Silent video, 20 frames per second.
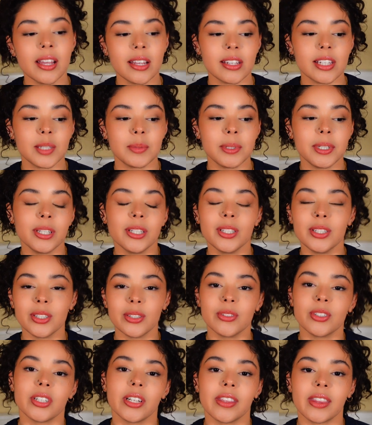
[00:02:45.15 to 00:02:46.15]
just because
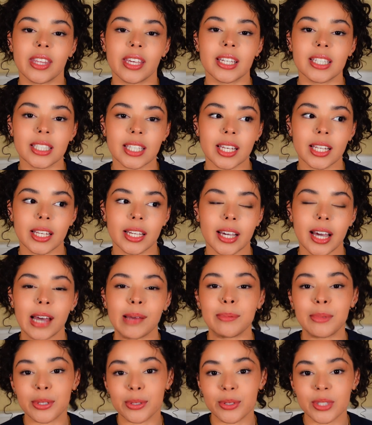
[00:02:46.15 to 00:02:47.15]
those are things that like
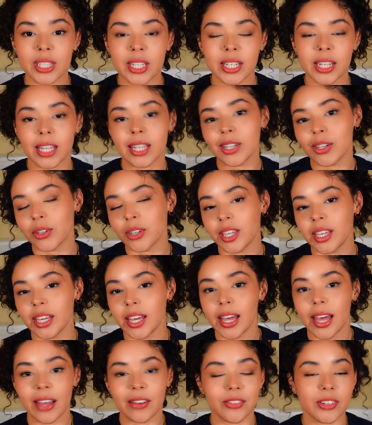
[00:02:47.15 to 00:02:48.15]
I'm using and looking
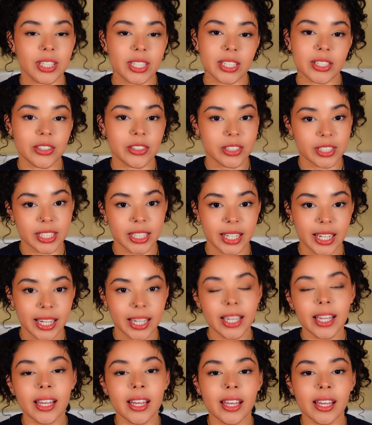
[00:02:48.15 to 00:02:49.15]
at every single
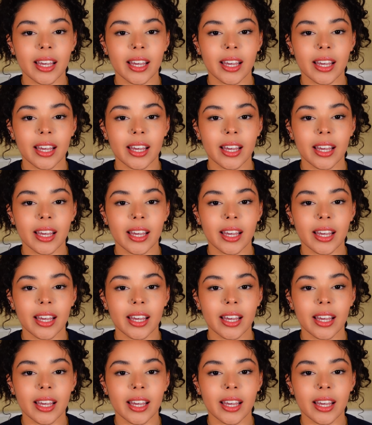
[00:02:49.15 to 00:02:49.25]
day.